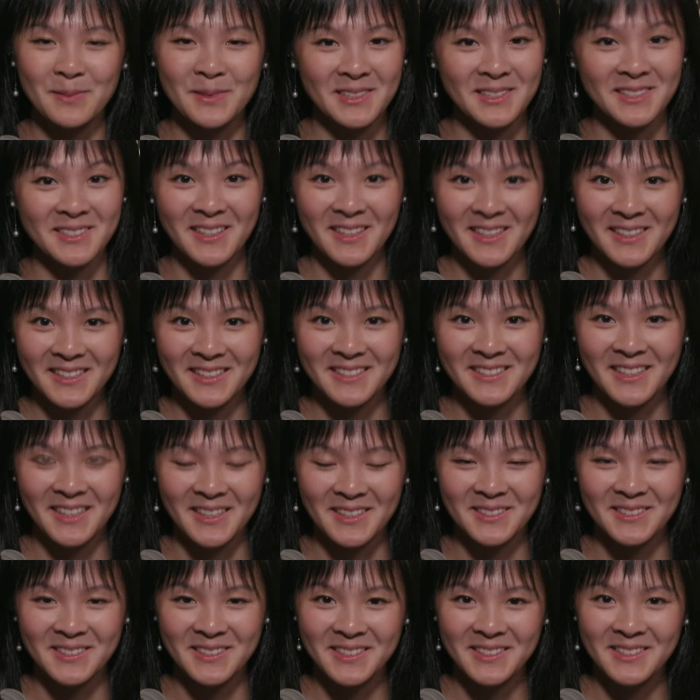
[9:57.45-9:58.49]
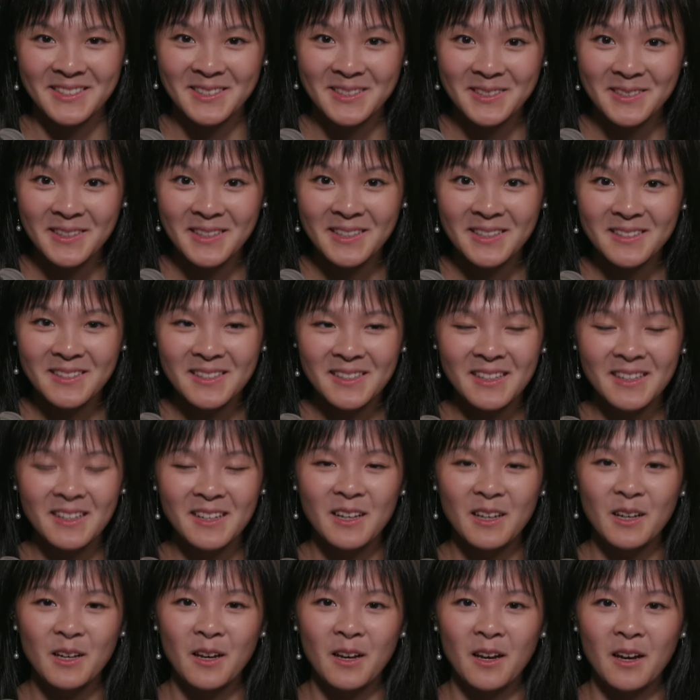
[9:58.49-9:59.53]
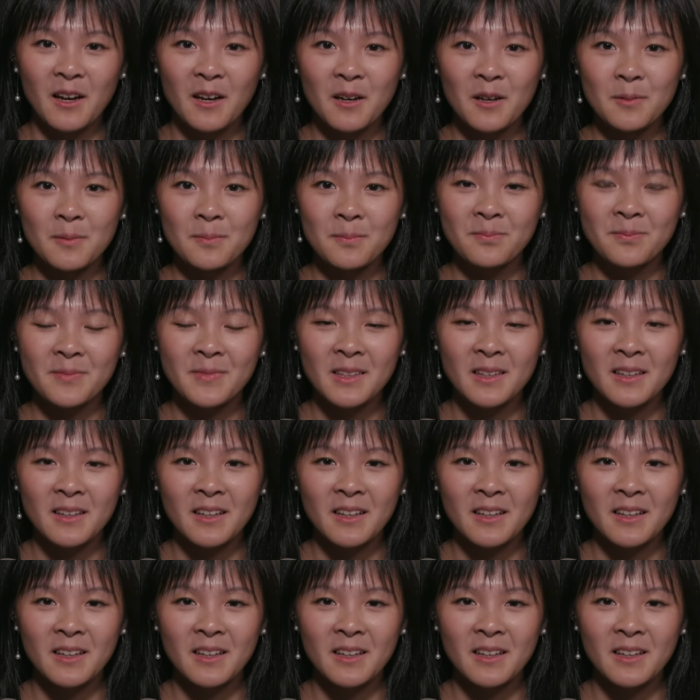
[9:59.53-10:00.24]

he decided to enter into it. Um,